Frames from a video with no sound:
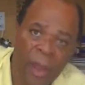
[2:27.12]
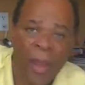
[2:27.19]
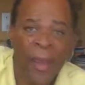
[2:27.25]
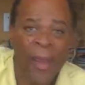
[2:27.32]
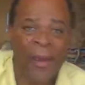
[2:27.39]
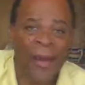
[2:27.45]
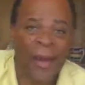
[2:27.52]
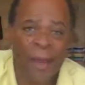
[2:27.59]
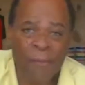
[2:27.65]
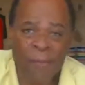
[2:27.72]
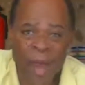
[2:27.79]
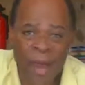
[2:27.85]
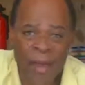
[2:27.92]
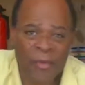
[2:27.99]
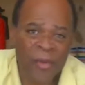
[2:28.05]
and I'm
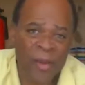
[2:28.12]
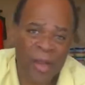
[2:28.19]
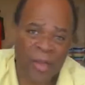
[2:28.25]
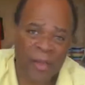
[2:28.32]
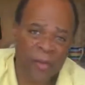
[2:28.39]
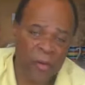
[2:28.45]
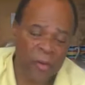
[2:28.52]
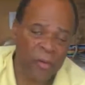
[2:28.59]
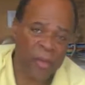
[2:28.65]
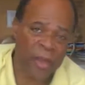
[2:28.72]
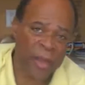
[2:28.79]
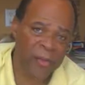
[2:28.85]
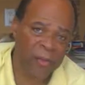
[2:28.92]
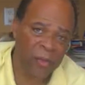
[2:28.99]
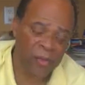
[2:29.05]
not telling you
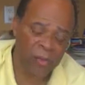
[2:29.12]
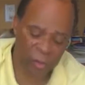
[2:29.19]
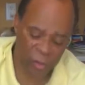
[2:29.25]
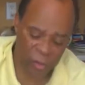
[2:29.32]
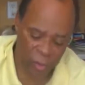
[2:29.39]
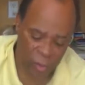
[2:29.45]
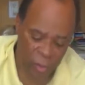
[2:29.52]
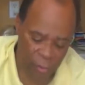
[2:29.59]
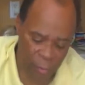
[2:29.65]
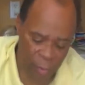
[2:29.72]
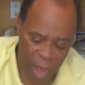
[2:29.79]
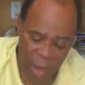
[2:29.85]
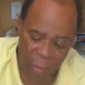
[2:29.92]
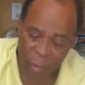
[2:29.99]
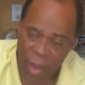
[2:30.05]
that you should do it
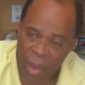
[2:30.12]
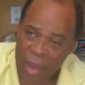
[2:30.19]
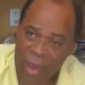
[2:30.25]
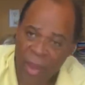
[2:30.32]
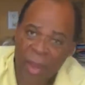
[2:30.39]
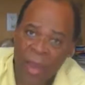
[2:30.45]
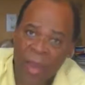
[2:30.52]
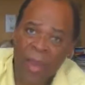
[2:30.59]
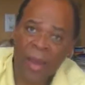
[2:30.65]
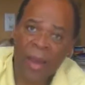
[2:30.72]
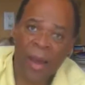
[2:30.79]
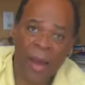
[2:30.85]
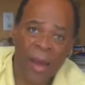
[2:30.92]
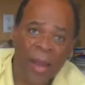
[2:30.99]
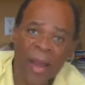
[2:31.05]
my way.
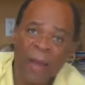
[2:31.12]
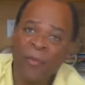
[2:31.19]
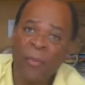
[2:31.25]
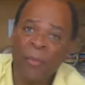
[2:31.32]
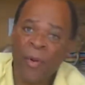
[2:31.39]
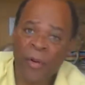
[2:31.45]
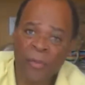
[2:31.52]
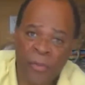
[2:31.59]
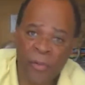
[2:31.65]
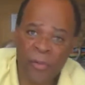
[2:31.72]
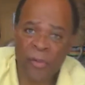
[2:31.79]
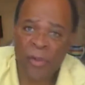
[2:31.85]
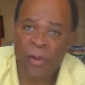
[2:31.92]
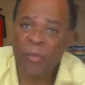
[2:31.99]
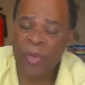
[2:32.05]
Every person is
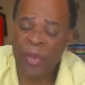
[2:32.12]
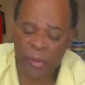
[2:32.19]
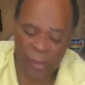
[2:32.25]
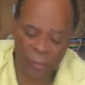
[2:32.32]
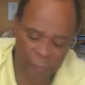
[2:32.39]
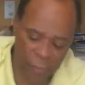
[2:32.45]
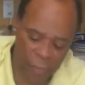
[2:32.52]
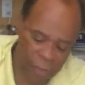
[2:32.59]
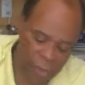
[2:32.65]
going to be different,